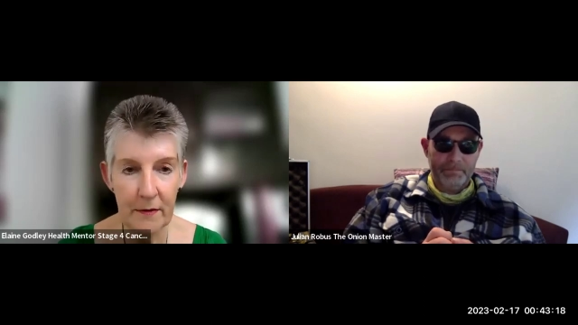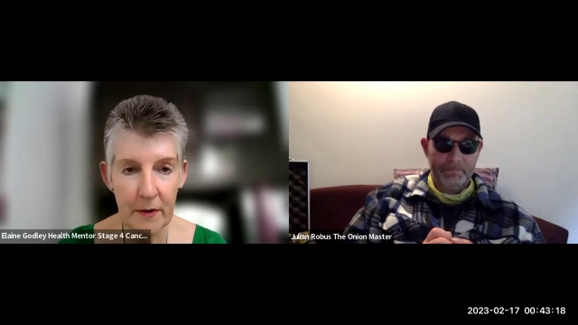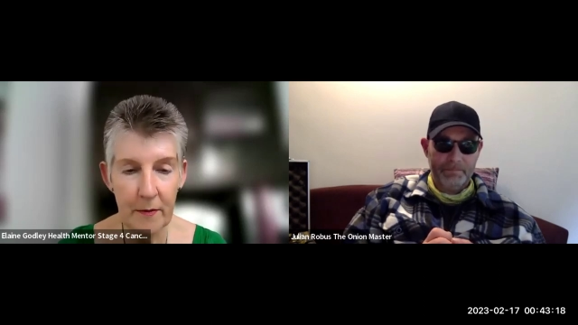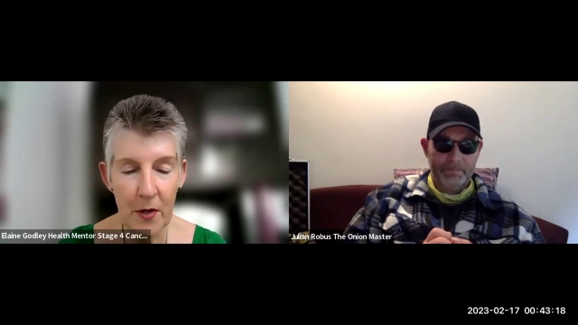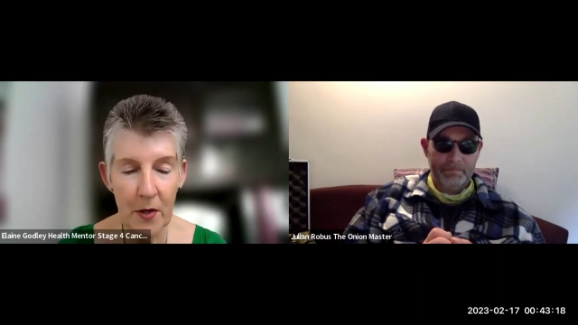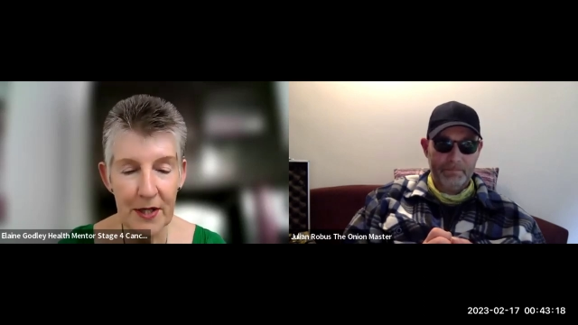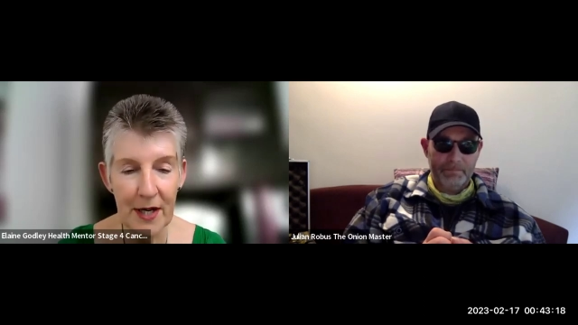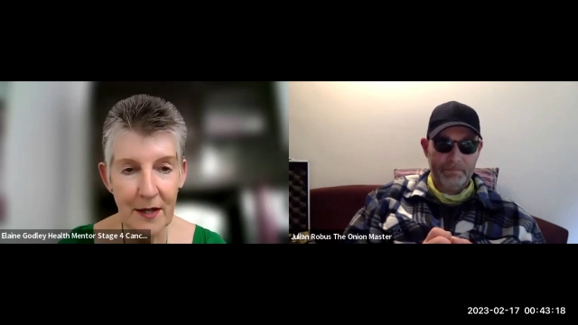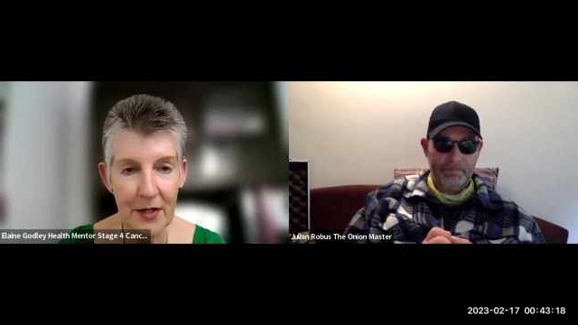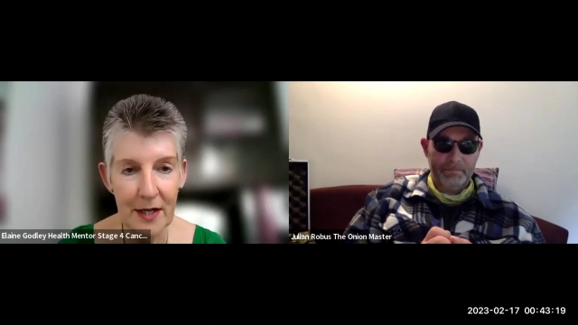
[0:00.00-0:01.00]
Speaker 1: the the
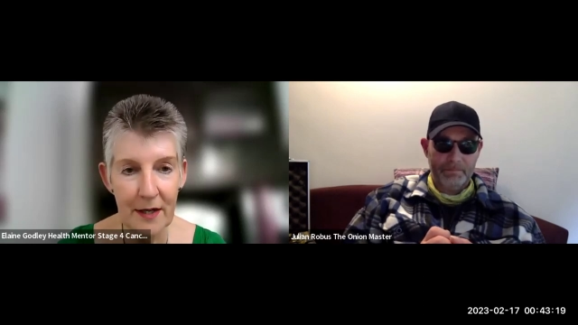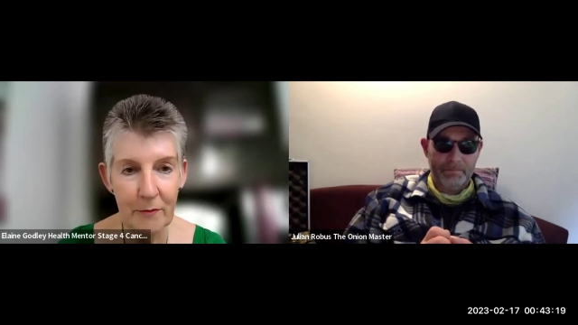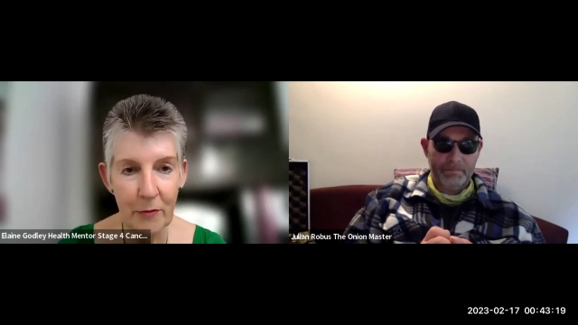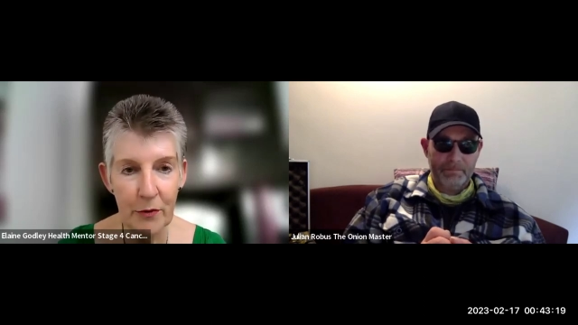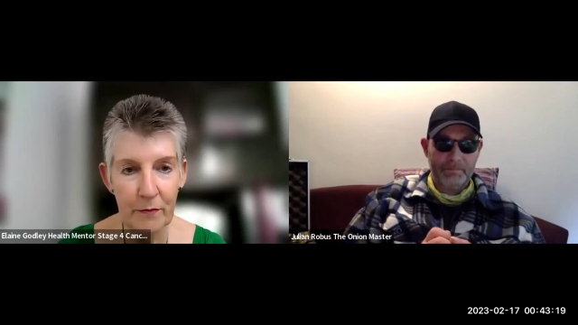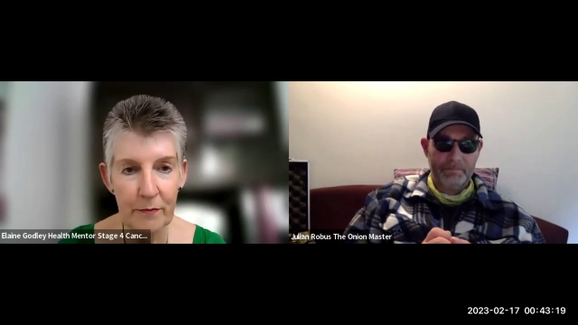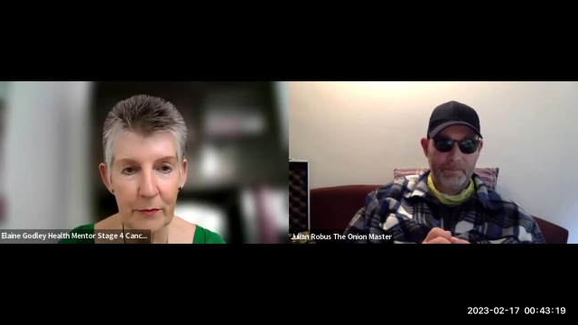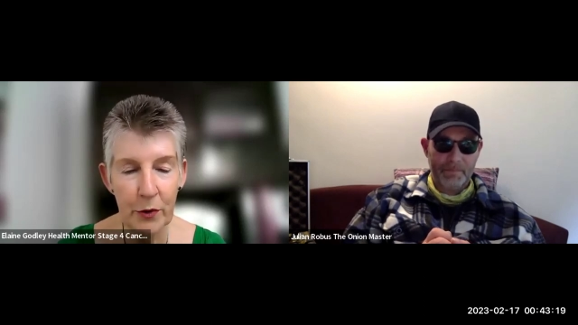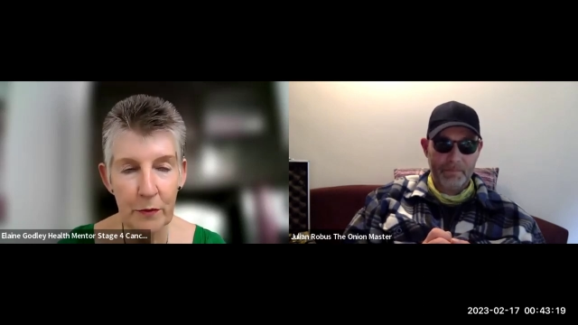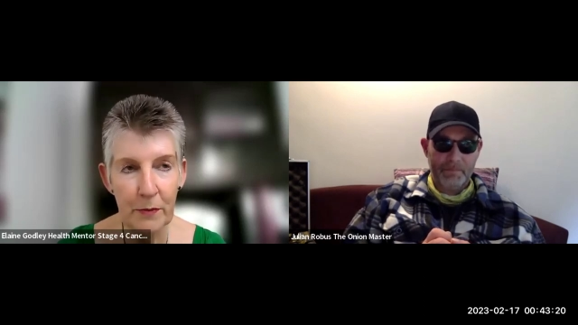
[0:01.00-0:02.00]
personalities. Modern
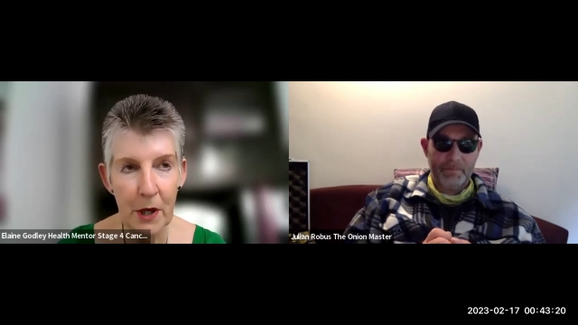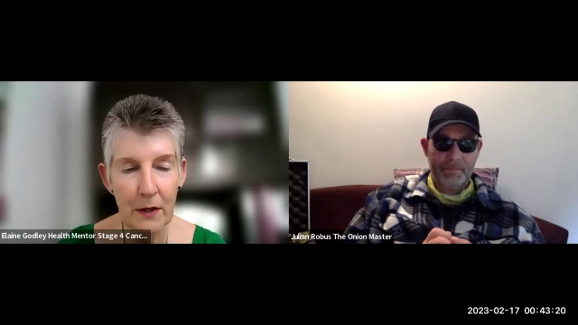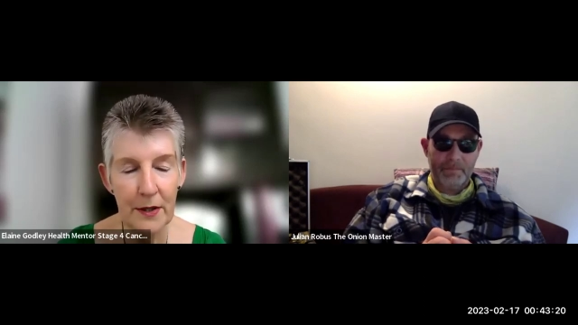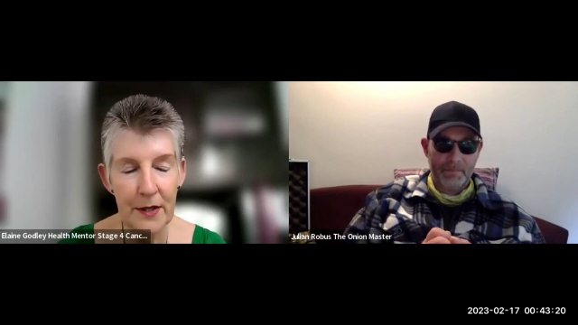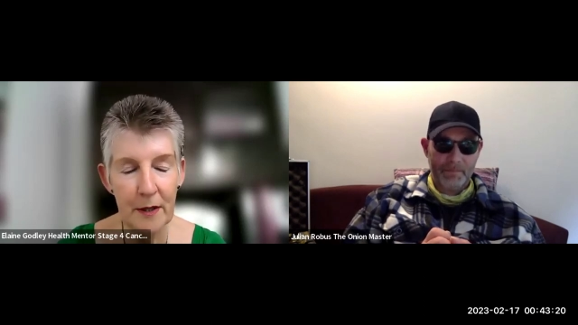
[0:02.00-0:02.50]
modern parlance